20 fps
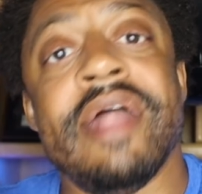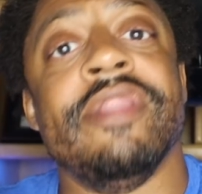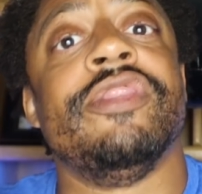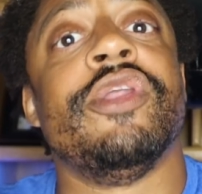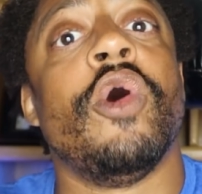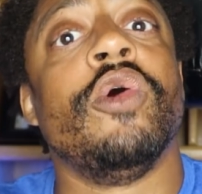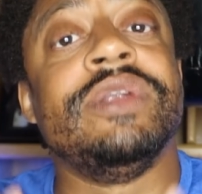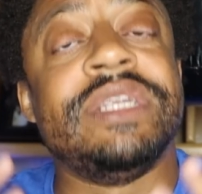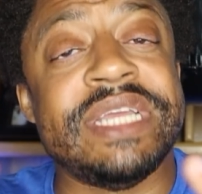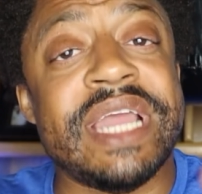
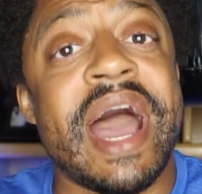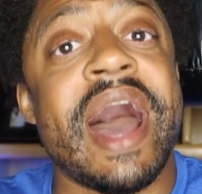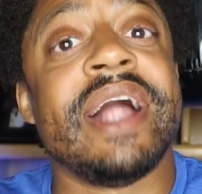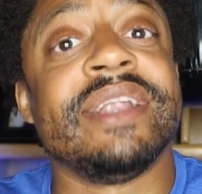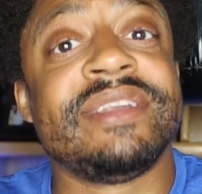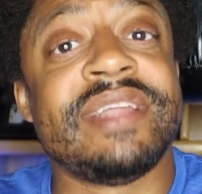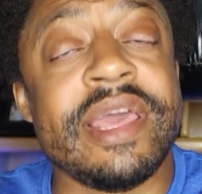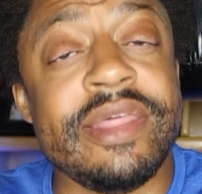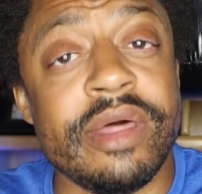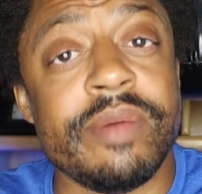And though
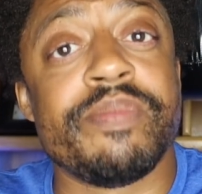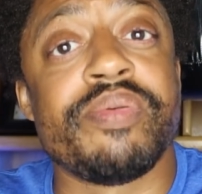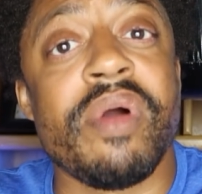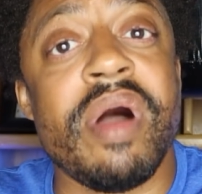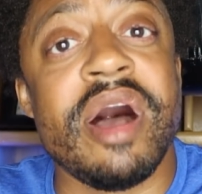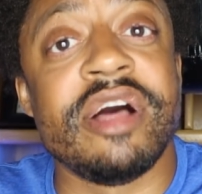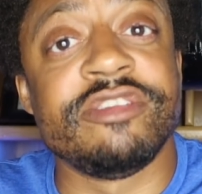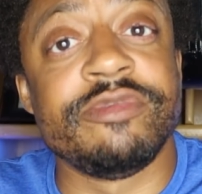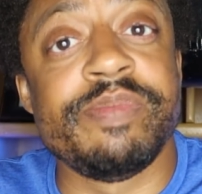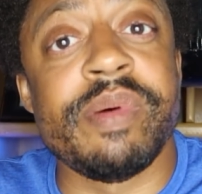Deontay the
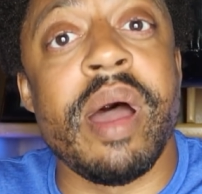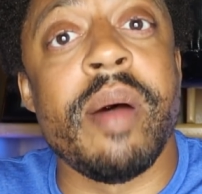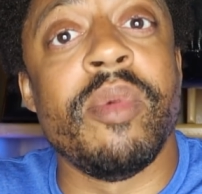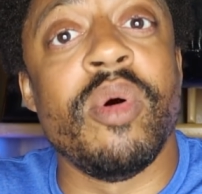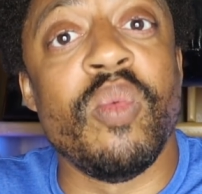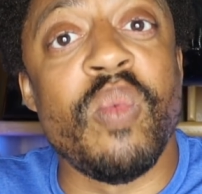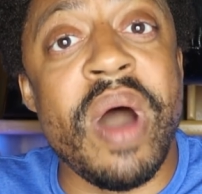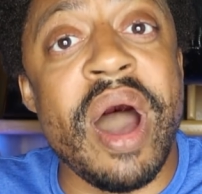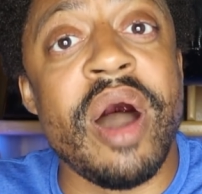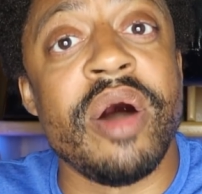Bronze
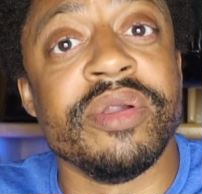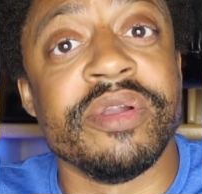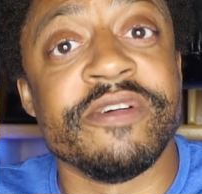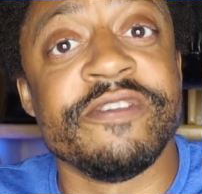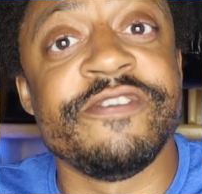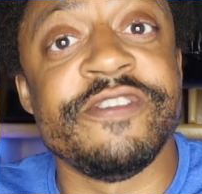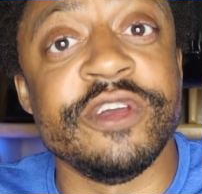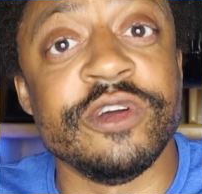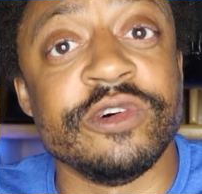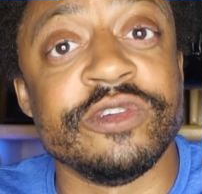Bomber
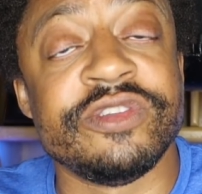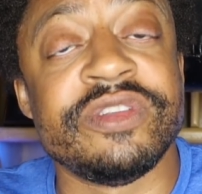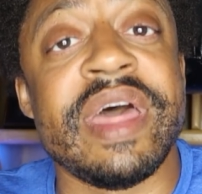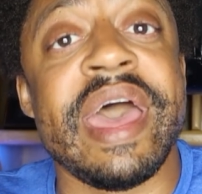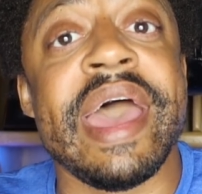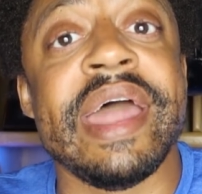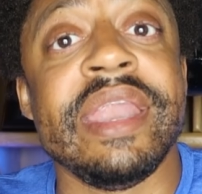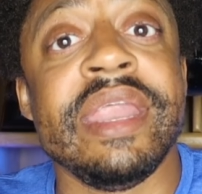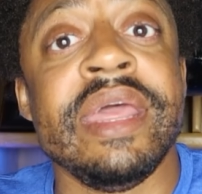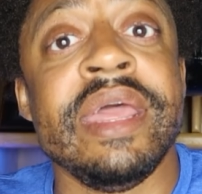Wilder feels
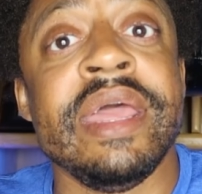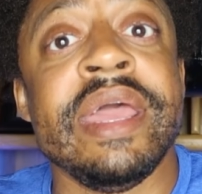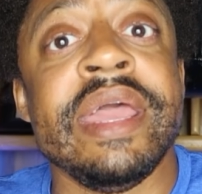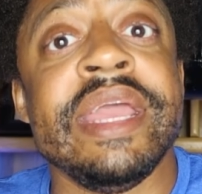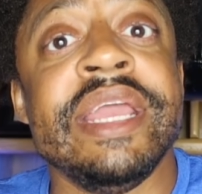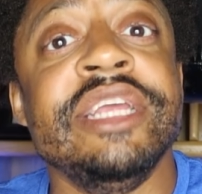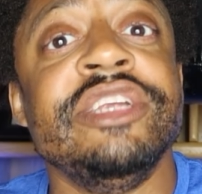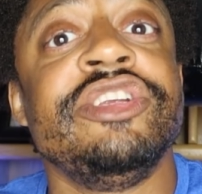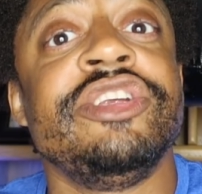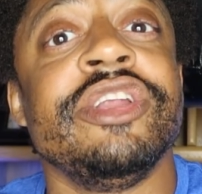that
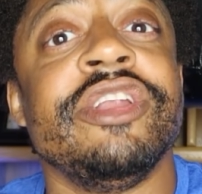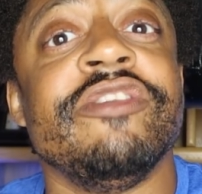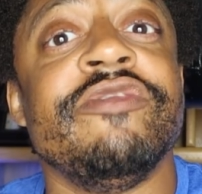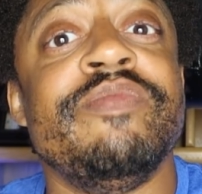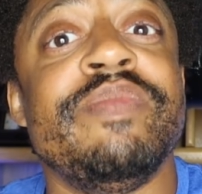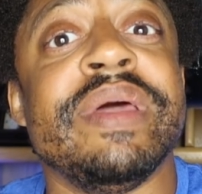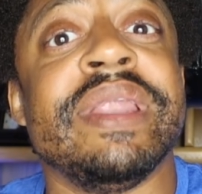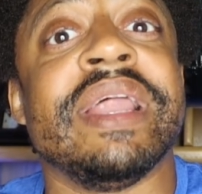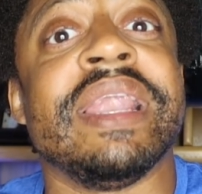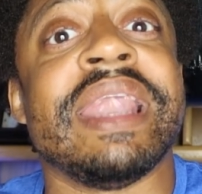he should
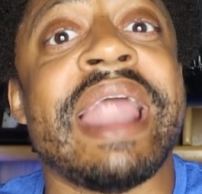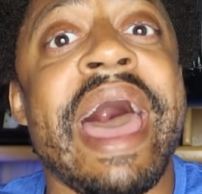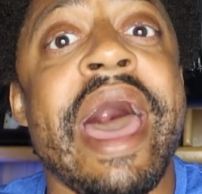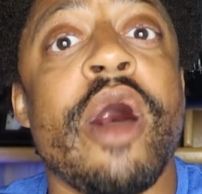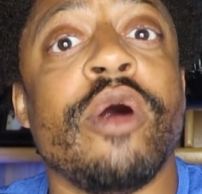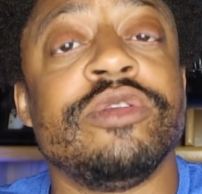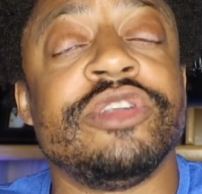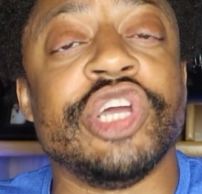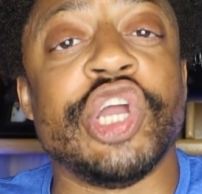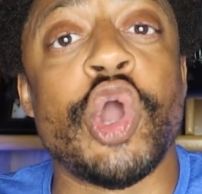have been
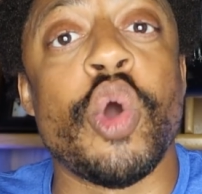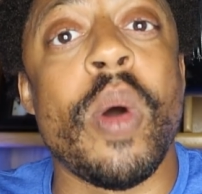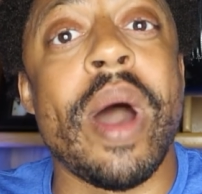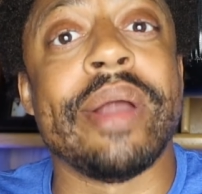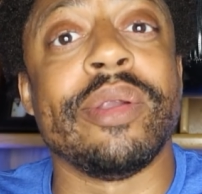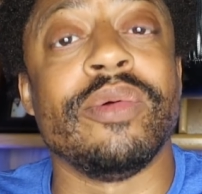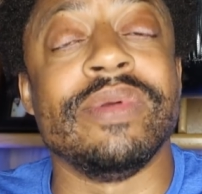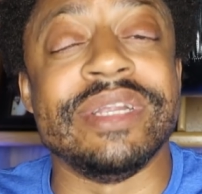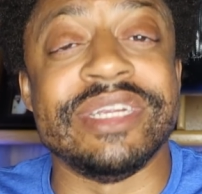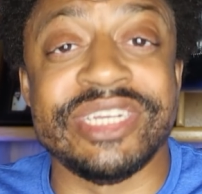allowed to go
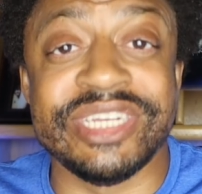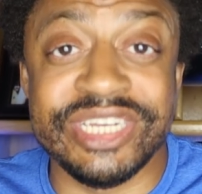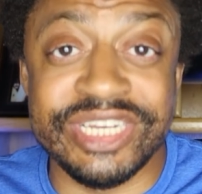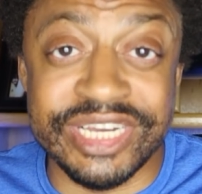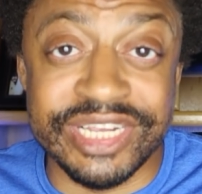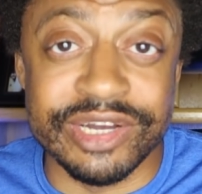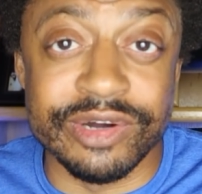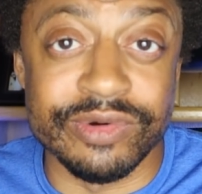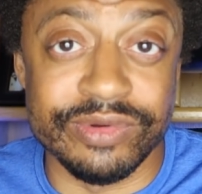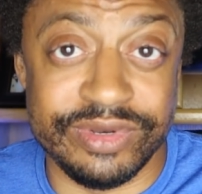out on a
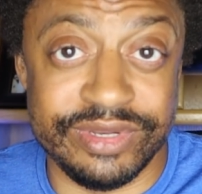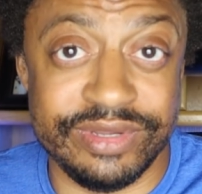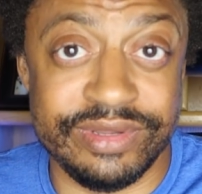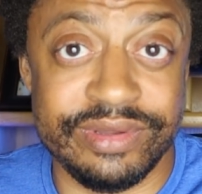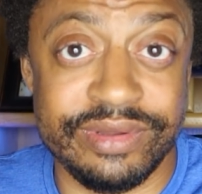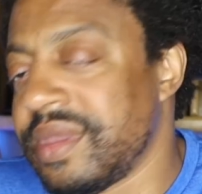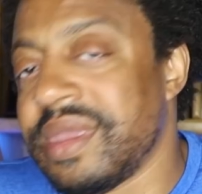shield,